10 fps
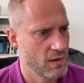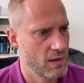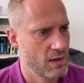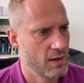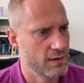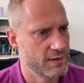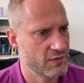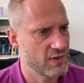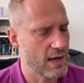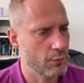That's the
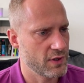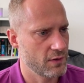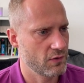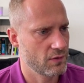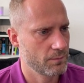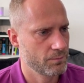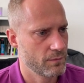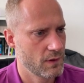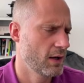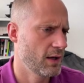audience.
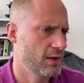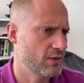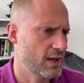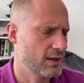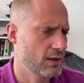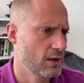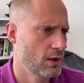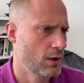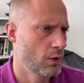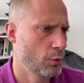It's like,
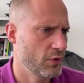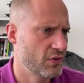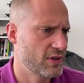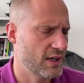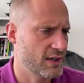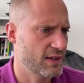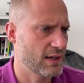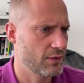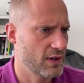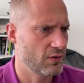who is the target
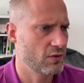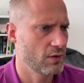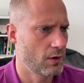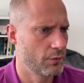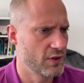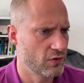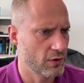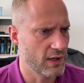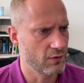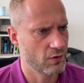audience of this
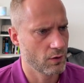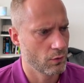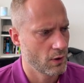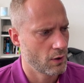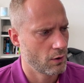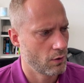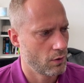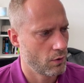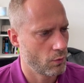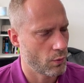token? So
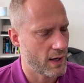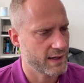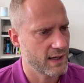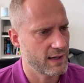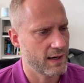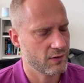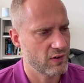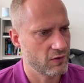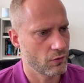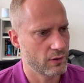who I can
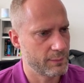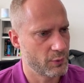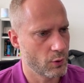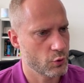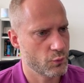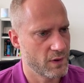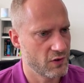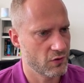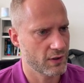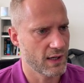access or approach with this
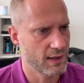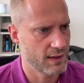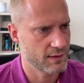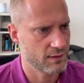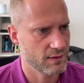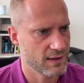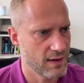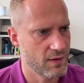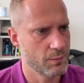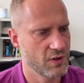token and
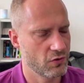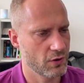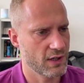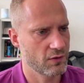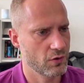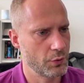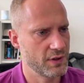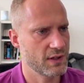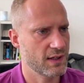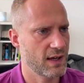give him this token. So in
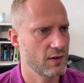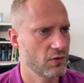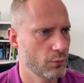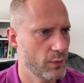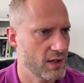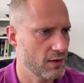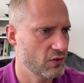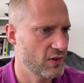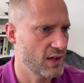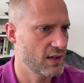this case, we
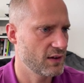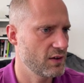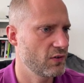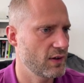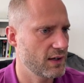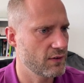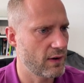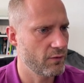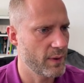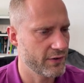see that it's a
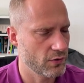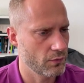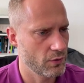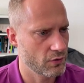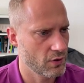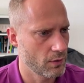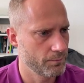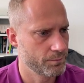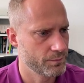graphmicrosoft.com.